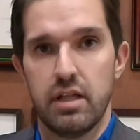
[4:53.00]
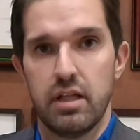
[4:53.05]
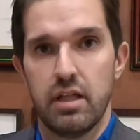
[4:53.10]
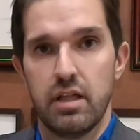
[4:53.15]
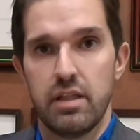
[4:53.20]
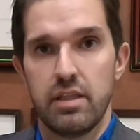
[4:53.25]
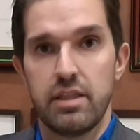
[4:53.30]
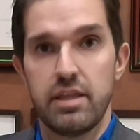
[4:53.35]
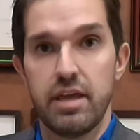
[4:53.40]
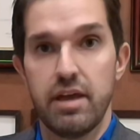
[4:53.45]

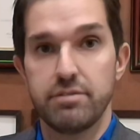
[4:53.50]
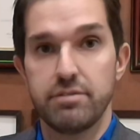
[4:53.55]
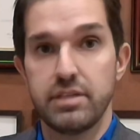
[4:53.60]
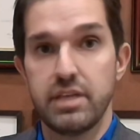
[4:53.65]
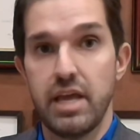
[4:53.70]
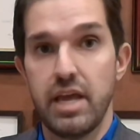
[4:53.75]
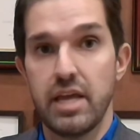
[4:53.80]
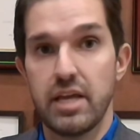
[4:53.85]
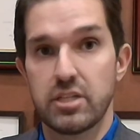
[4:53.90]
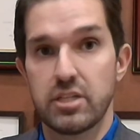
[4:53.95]
The
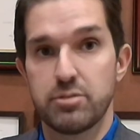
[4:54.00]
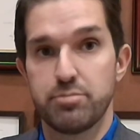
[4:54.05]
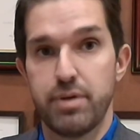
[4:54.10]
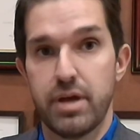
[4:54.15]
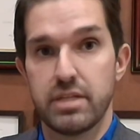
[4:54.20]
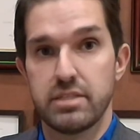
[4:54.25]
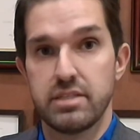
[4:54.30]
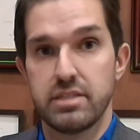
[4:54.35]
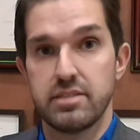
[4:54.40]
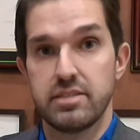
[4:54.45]
FDA
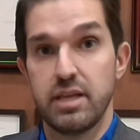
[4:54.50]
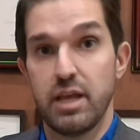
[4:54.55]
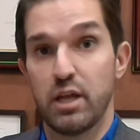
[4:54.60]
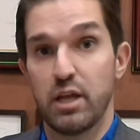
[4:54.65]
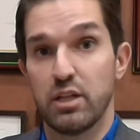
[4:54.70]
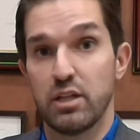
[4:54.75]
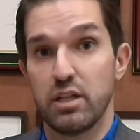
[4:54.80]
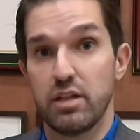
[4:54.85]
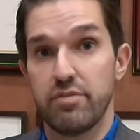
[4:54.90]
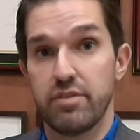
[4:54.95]
expects to see a
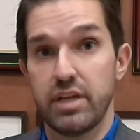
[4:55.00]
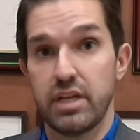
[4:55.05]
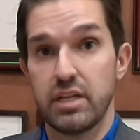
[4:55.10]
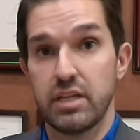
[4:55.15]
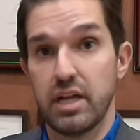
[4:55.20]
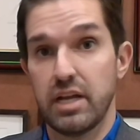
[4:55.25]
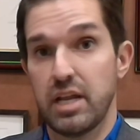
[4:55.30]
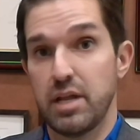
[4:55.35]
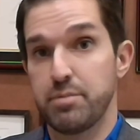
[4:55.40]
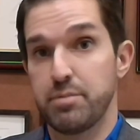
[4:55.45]
living
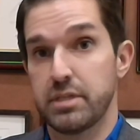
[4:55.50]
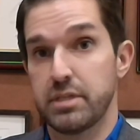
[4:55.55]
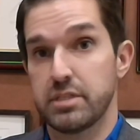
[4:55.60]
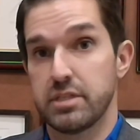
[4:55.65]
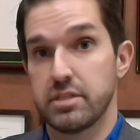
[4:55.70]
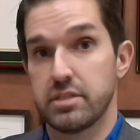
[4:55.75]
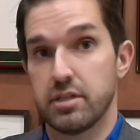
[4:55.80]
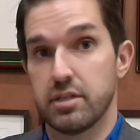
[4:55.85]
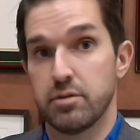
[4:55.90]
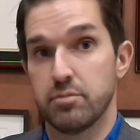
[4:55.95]
dynamic
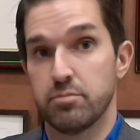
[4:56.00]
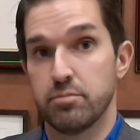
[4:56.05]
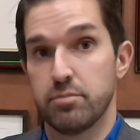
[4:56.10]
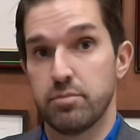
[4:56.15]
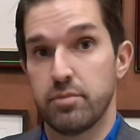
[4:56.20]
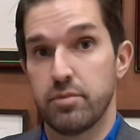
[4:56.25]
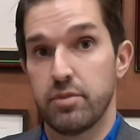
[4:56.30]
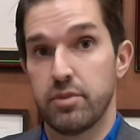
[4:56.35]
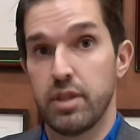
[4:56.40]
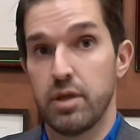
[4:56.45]
system
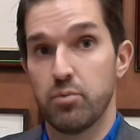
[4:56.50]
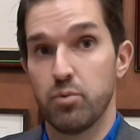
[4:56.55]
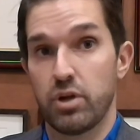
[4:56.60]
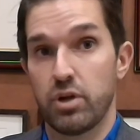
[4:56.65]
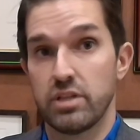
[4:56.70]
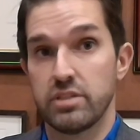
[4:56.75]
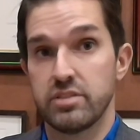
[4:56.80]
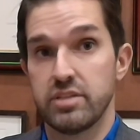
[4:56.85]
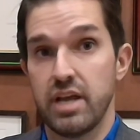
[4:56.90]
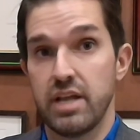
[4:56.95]
that will
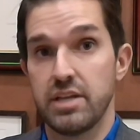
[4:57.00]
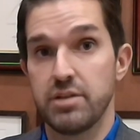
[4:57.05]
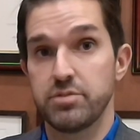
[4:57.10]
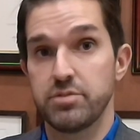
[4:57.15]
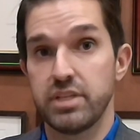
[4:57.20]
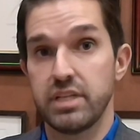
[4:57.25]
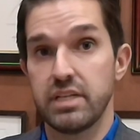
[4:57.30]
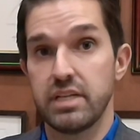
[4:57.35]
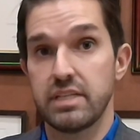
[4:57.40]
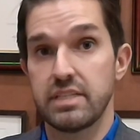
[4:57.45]

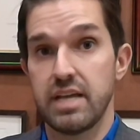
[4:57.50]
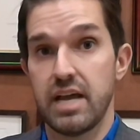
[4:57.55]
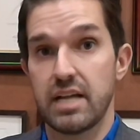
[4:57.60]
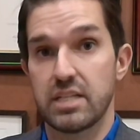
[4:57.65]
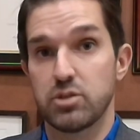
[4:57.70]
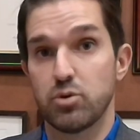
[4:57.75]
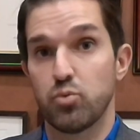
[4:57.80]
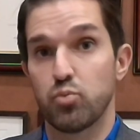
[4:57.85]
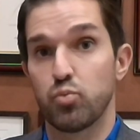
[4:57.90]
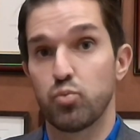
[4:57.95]
continuously detect
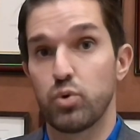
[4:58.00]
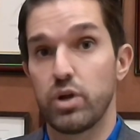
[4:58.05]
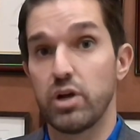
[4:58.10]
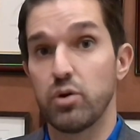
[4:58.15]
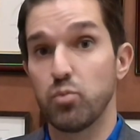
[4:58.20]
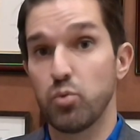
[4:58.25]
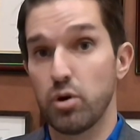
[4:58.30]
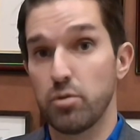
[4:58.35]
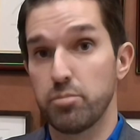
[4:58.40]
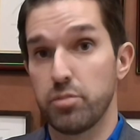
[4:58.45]

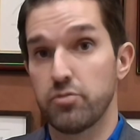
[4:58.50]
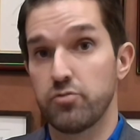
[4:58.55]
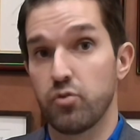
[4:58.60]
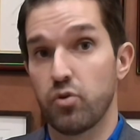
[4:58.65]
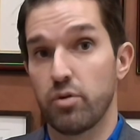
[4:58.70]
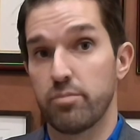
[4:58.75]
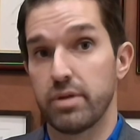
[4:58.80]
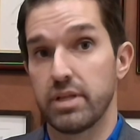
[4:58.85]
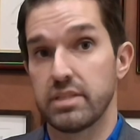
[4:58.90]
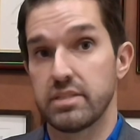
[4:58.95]
real-world
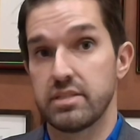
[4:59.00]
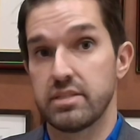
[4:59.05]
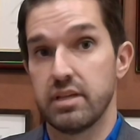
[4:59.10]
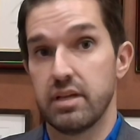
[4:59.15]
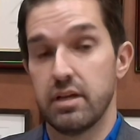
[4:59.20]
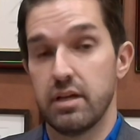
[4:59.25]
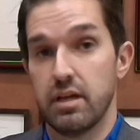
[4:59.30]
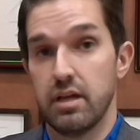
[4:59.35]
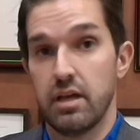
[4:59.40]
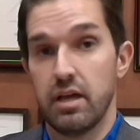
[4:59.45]
performance,
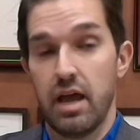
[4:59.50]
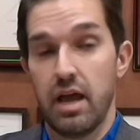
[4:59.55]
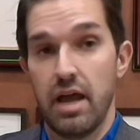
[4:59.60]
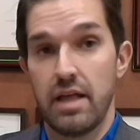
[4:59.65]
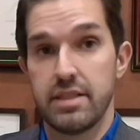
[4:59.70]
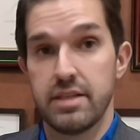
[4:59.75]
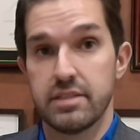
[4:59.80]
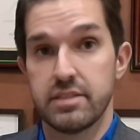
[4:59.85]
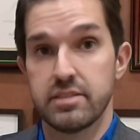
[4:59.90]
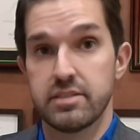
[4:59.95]
And
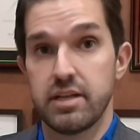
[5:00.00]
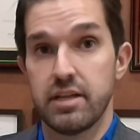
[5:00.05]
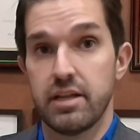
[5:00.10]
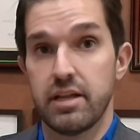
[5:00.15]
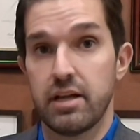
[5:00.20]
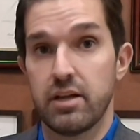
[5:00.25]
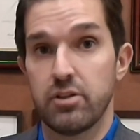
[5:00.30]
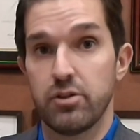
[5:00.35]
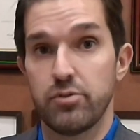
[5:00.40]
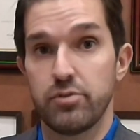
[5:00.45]
this is going to
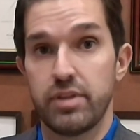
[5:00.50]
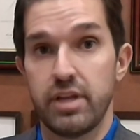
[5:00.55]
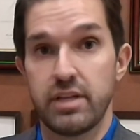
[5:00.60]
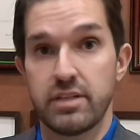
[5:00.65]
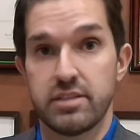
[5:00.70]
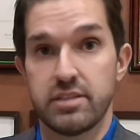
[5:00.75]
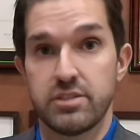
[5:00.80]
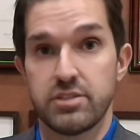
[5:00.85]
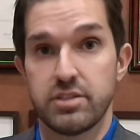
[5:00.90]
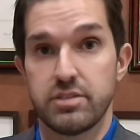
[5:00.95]
include things
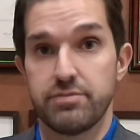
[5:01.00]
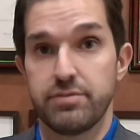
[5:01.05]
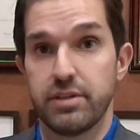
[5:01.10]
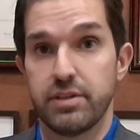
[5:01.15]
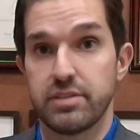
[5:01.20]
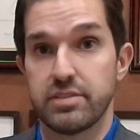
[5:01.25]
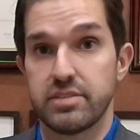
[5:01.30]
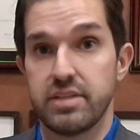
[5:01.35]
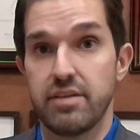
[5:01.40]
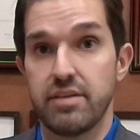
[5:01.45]
such as field
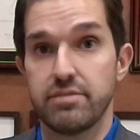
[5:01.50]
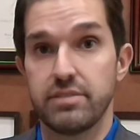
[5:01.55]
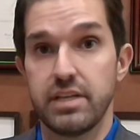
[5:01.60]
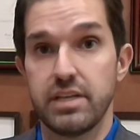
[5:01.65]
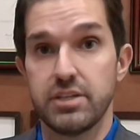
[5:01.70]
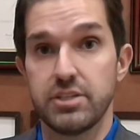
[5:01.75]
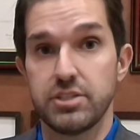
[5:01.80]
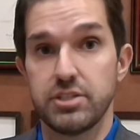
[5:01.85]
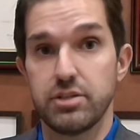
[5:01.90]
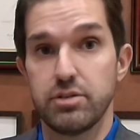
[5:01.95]
safety
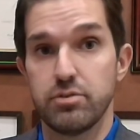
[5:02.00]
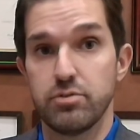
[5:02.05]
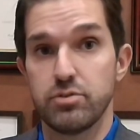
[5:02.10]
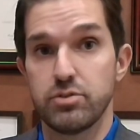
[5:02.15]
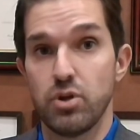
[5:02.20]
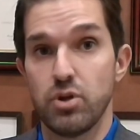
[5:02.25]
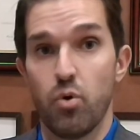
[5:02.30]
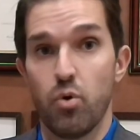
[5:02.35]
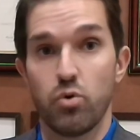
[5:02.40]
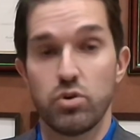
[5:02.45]

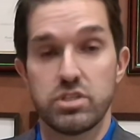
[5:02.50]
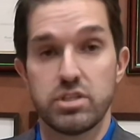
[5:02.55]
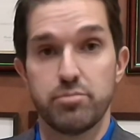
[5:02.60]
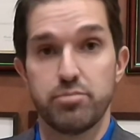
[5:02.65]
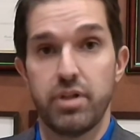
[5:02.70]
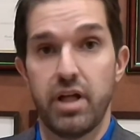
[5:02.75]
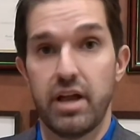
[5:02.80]
issues or supplier